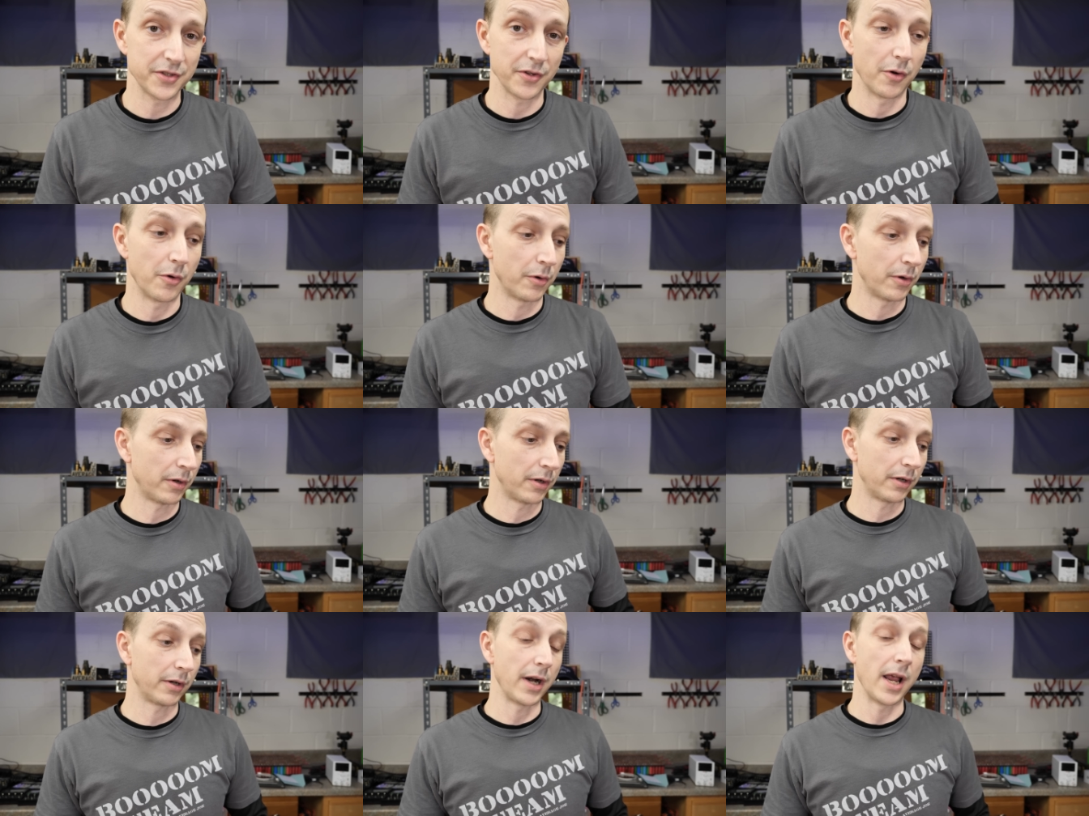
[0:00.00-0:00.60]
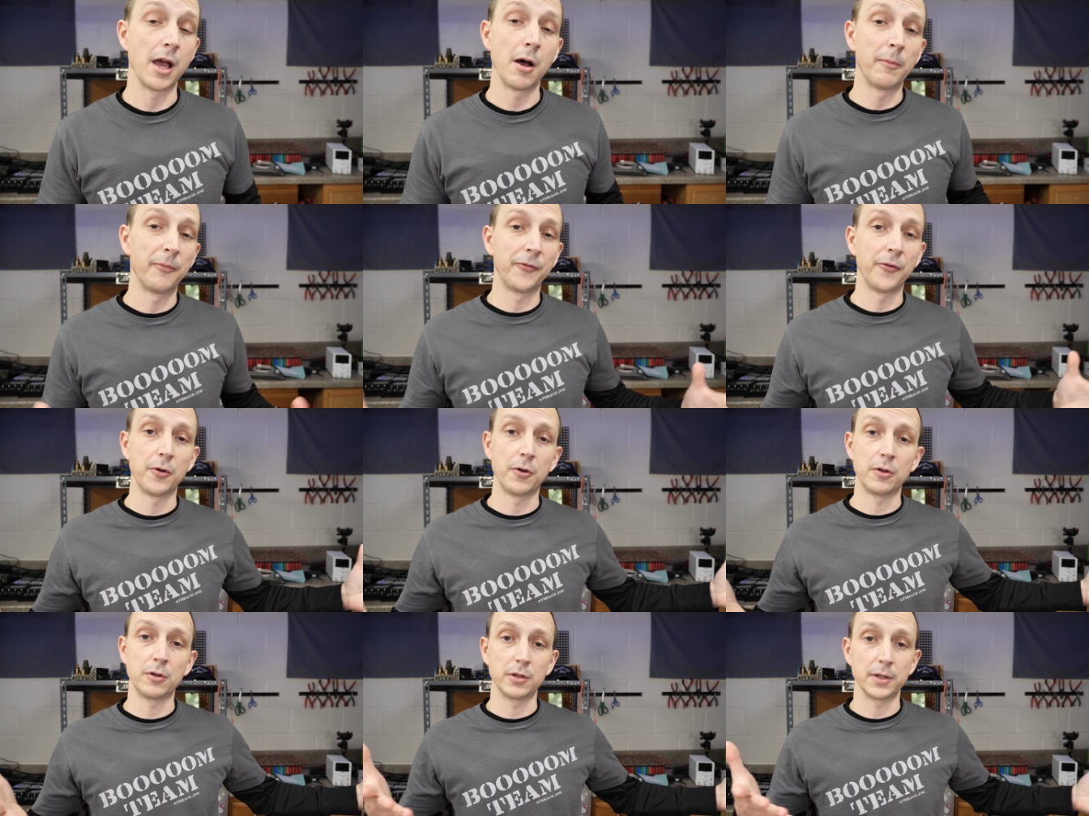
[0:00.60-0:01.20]
or
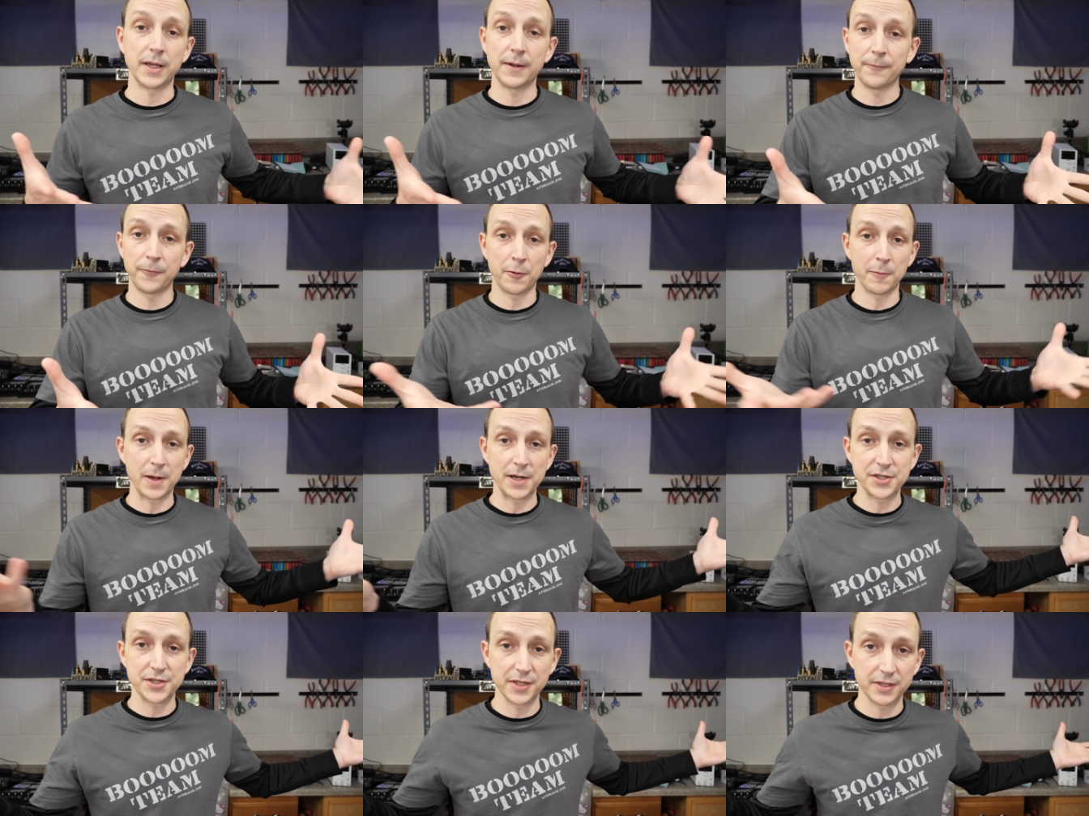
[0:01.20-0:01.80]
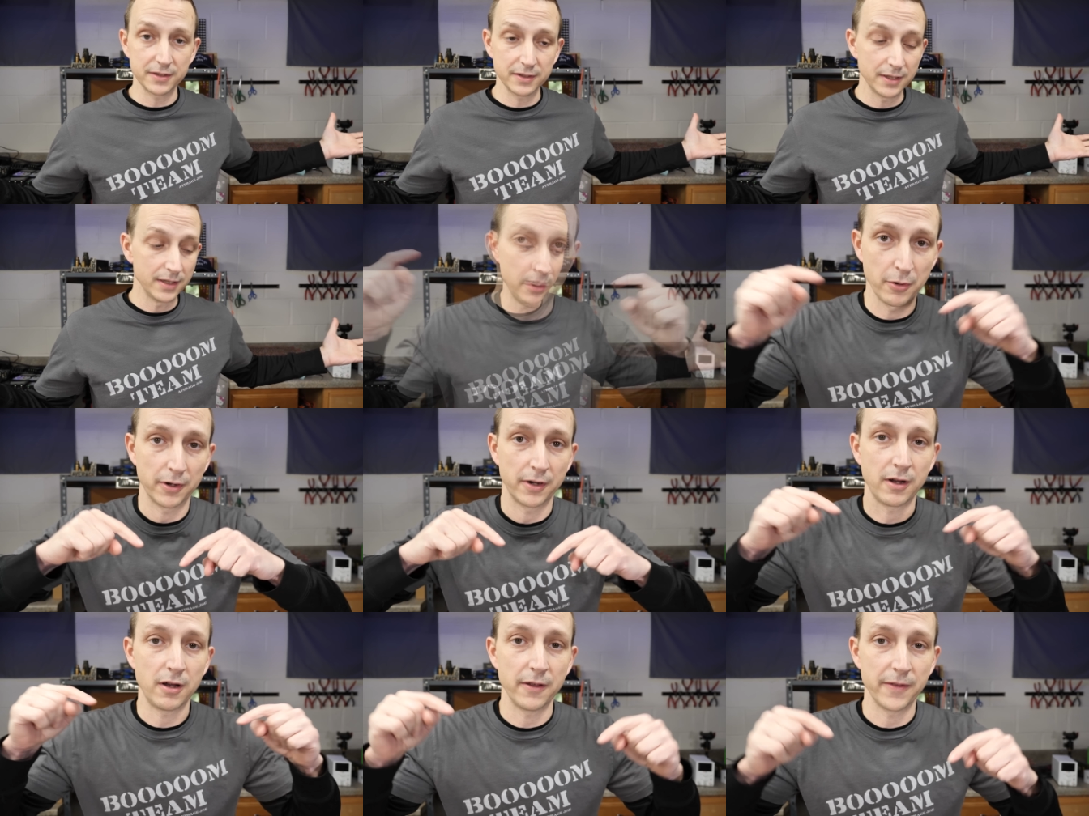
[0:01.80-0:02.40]
helpful information,
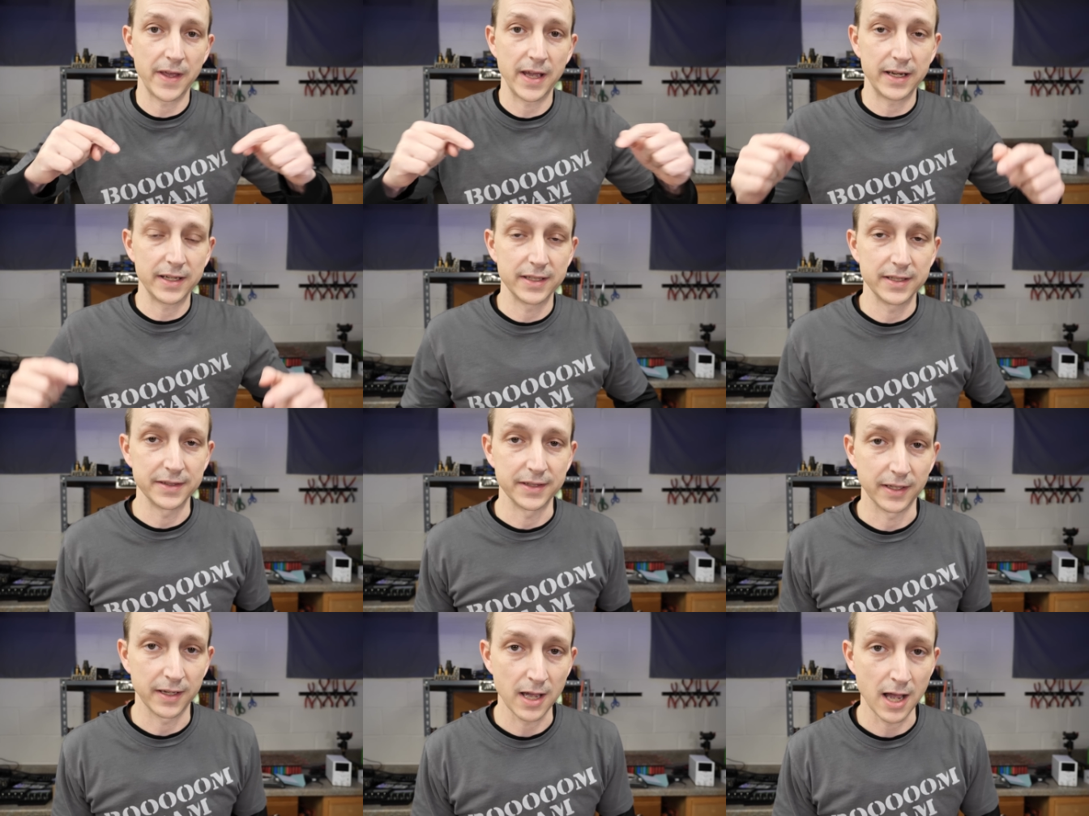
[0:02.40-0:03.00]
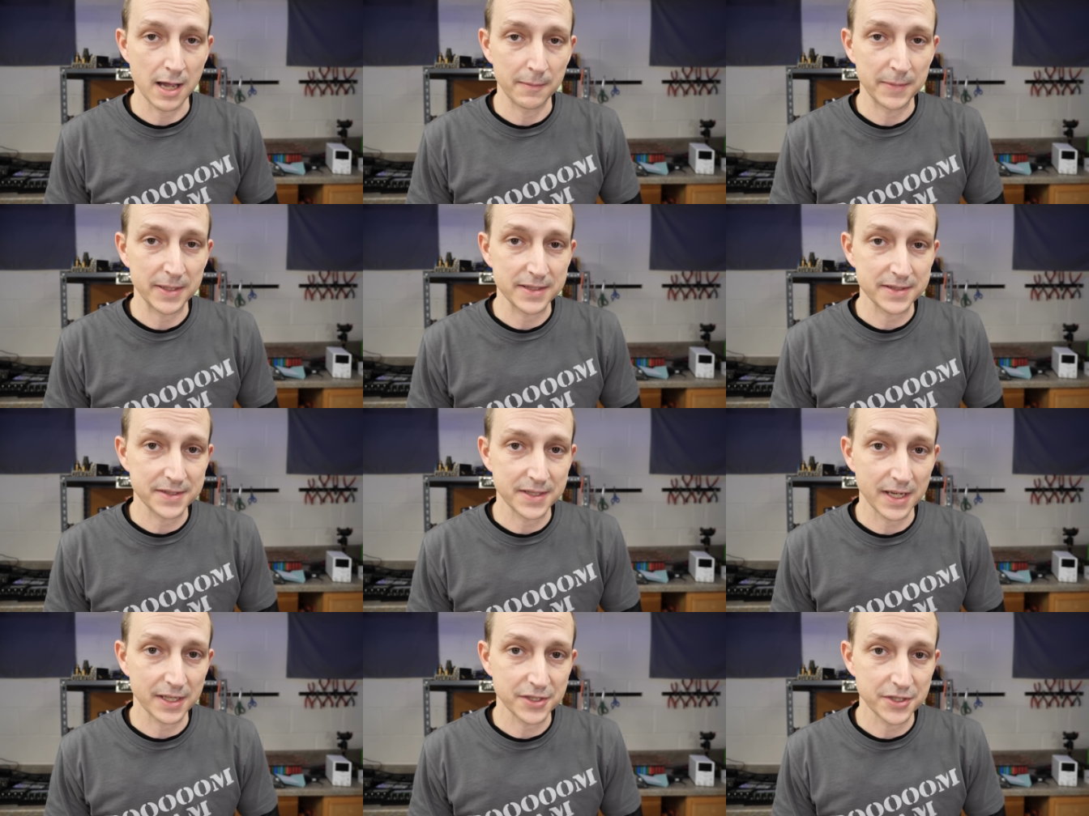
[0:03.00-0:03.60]
put all that in the comments
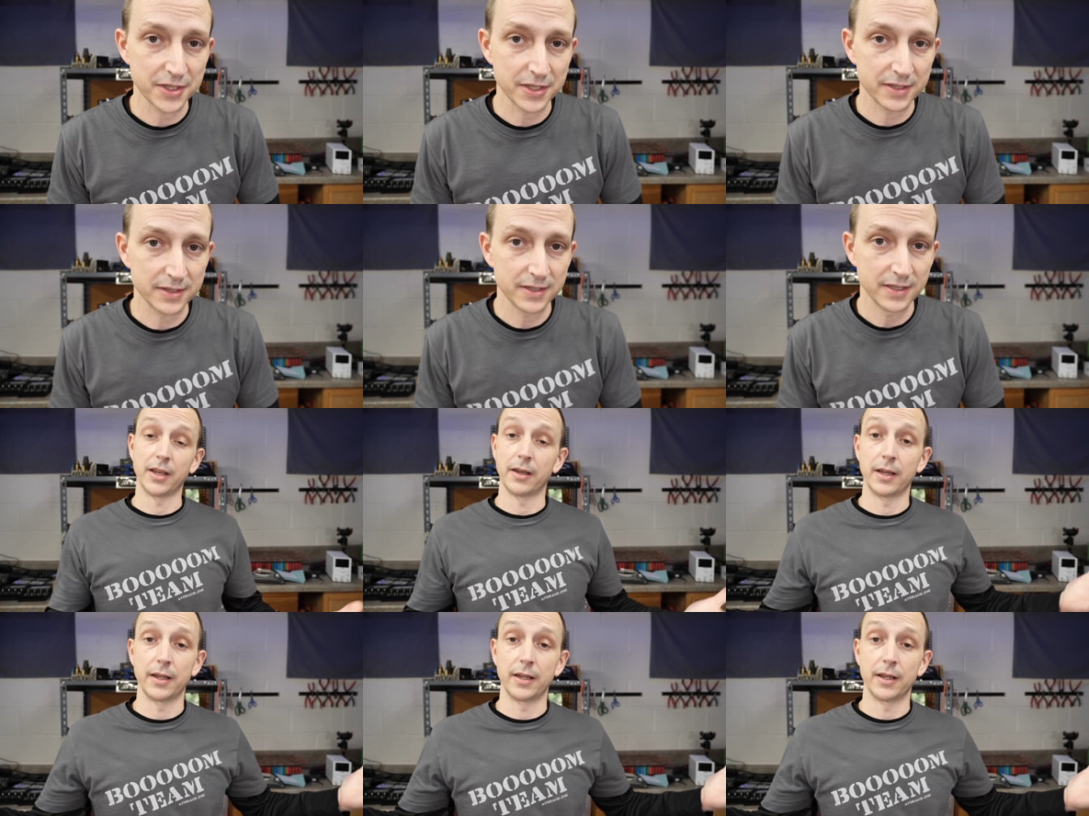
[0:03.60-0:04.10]
section.